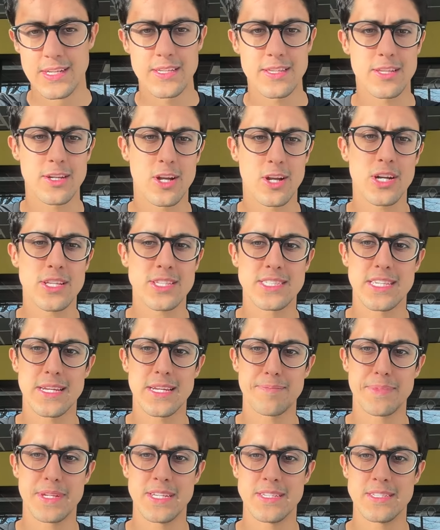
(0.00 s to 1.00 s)
The
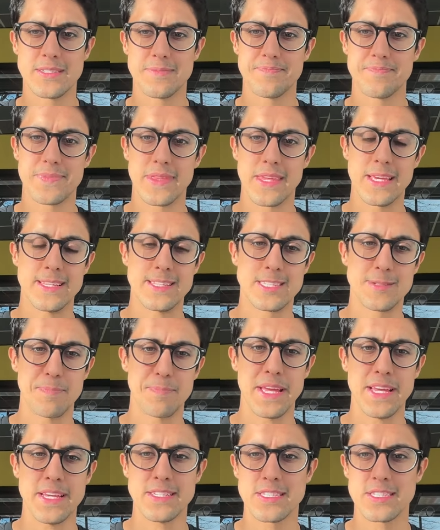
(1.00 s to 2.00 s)
concept is in
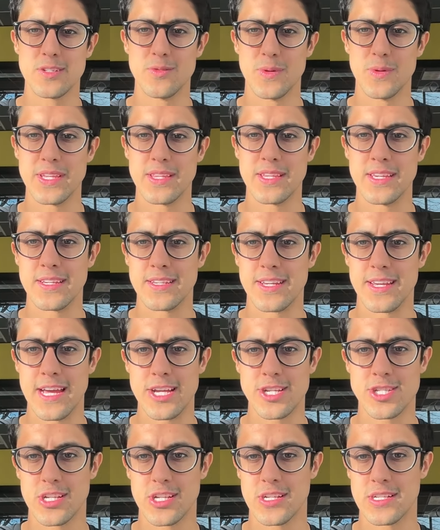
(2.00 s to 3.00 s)
space, the way the
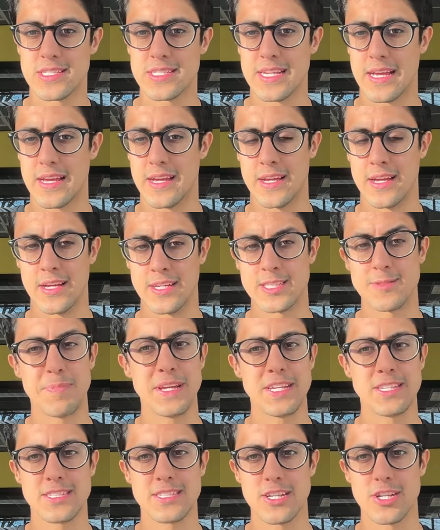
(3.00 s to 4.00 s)
International uh,
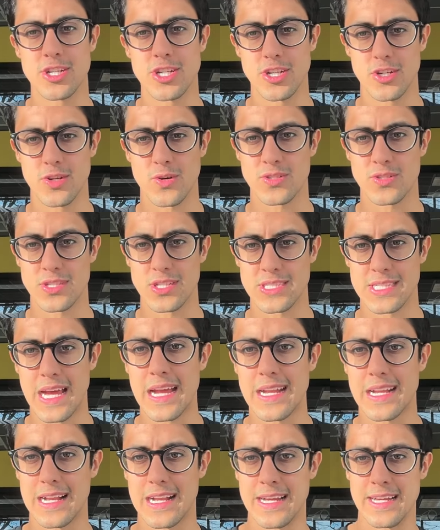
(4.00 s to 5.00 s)
Space Station talks to
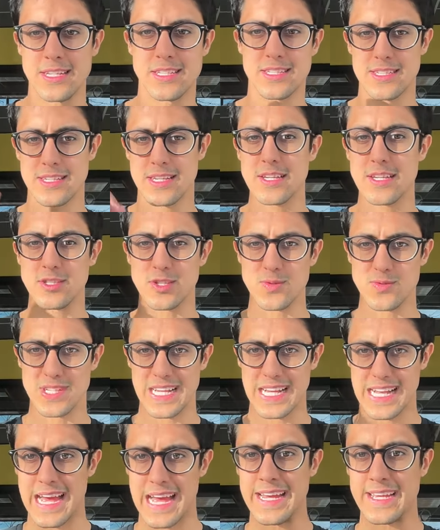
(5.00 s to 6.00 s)
satellites is
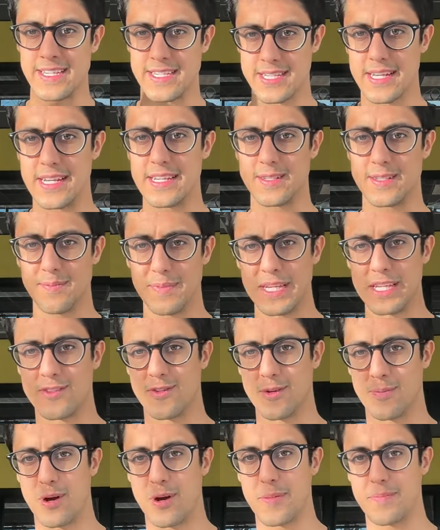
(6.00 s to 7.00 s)
using light as a means
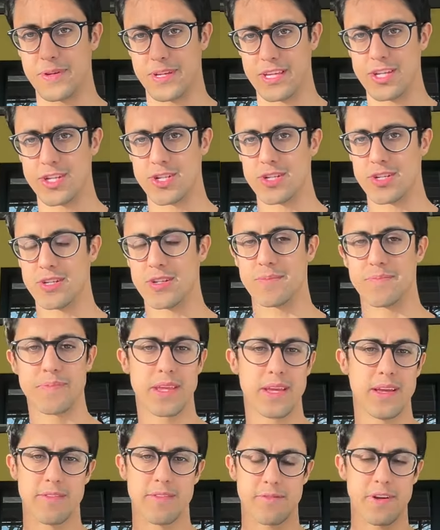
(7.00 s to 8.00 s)
for propagation.
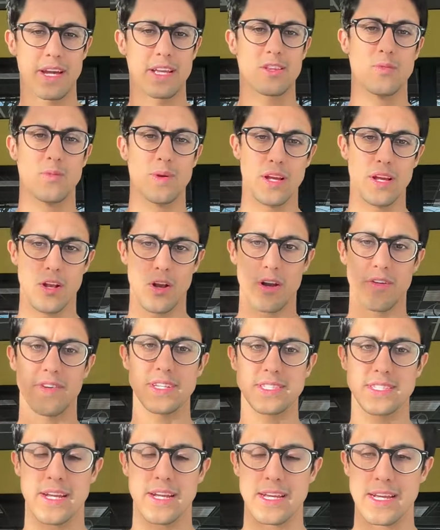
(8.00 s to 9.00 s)
In fact, the way a lot of
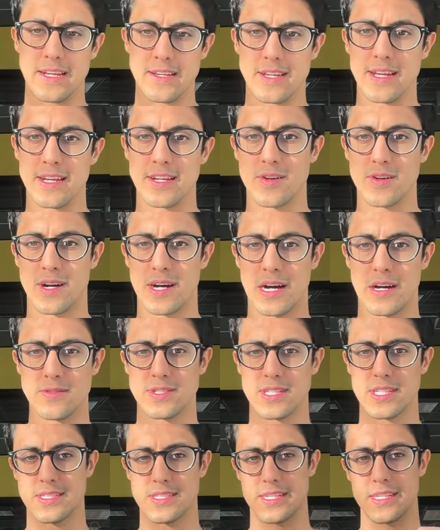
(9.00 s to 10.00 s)
us get internet to our
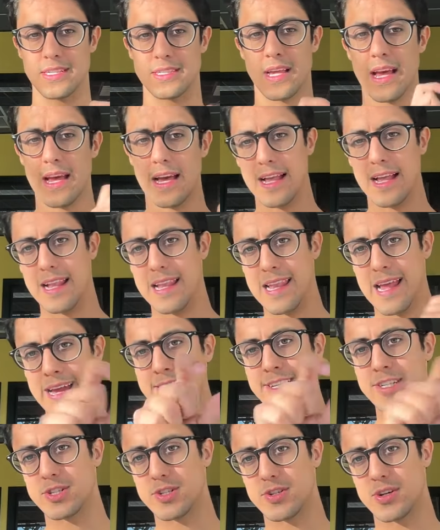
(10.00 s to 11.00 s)
houses is
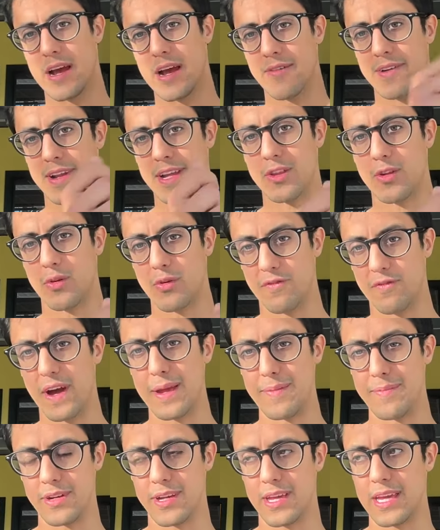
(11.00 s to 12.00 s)
light traveling through
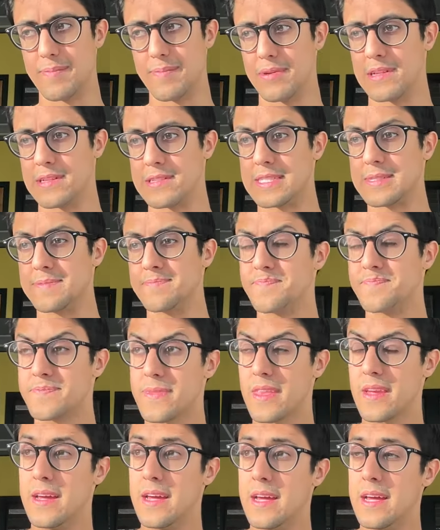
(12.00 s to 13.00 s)
fiber cables.
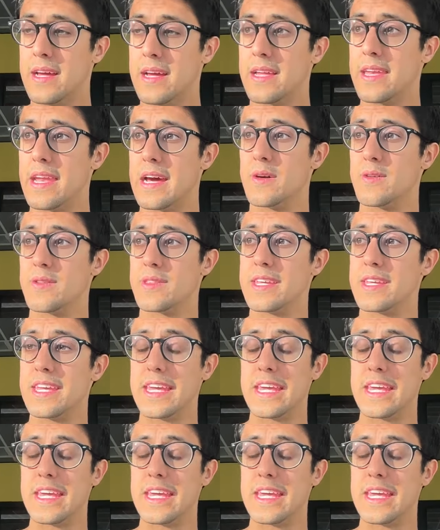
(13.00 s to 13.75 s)
Now, the